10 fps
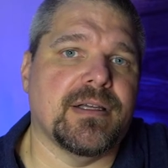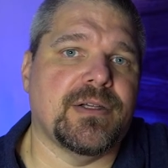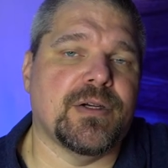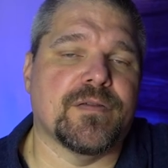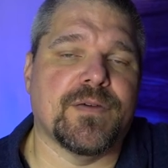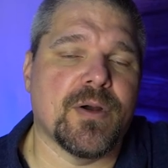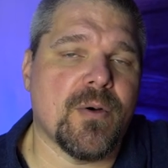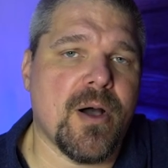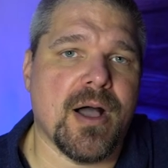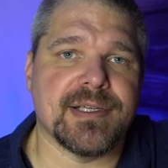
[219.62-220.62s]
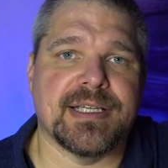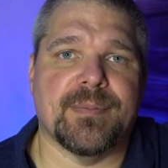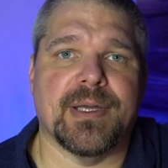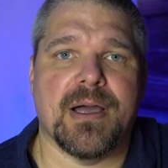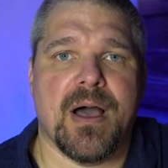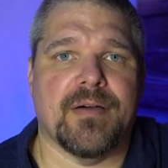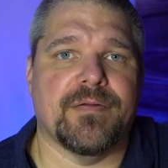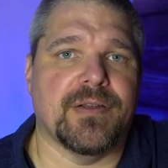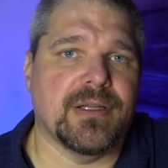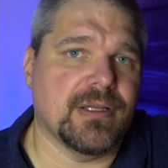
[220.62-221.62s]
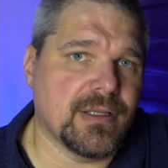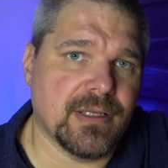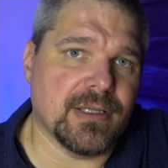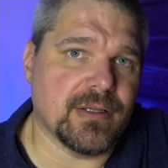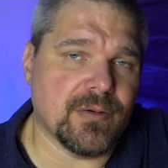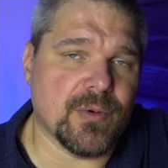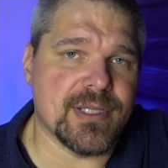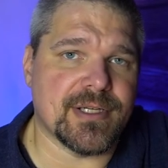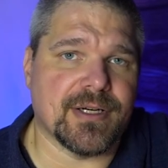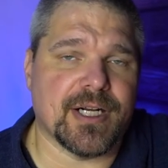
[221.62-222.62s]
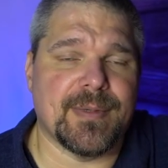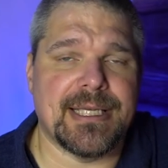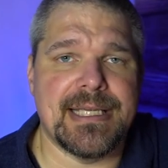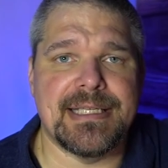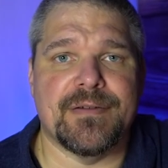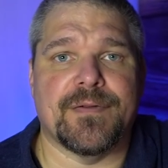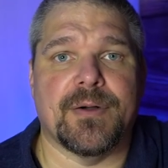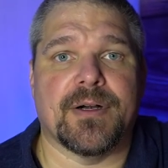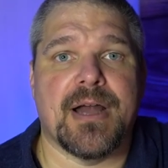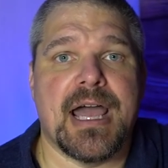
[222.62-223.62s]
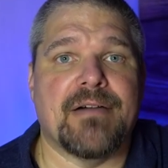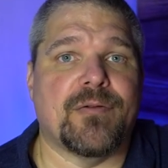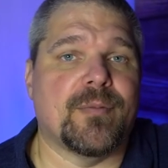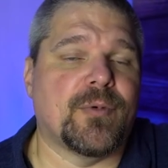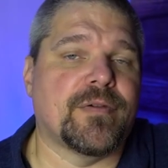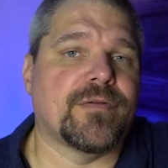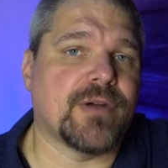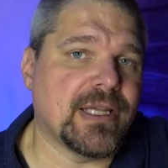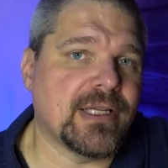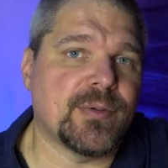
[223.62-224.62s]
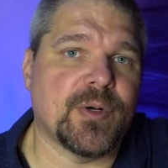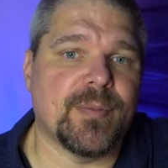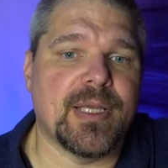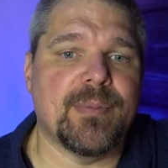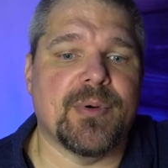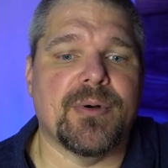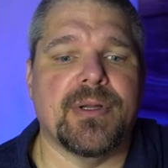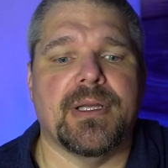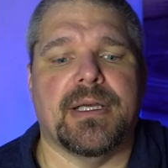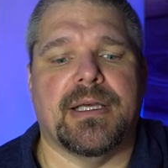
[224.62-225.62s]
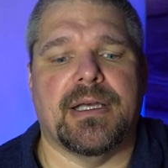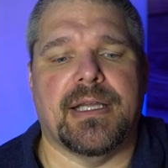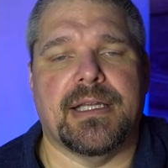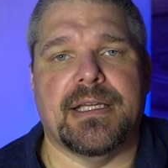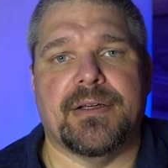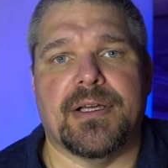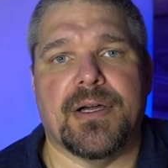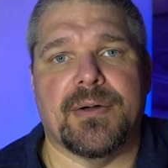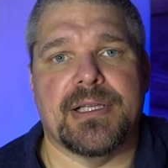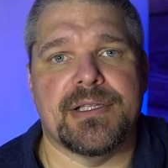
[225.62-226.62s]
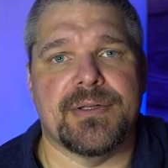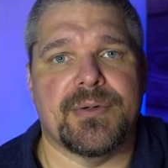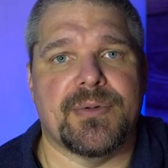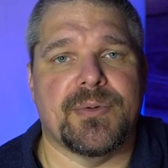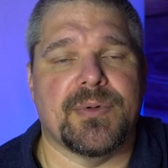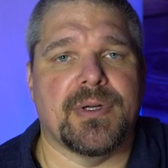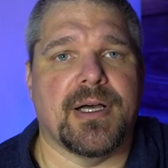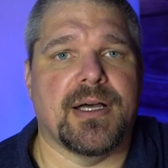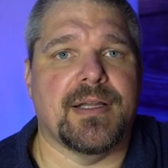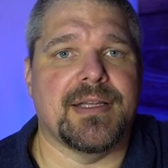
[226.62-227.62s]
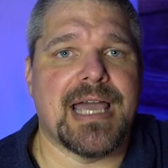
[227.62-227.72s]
you do your photo walks and you pick off the ones that are going to be easy to photograph or more friendly toward people, and then you can go into the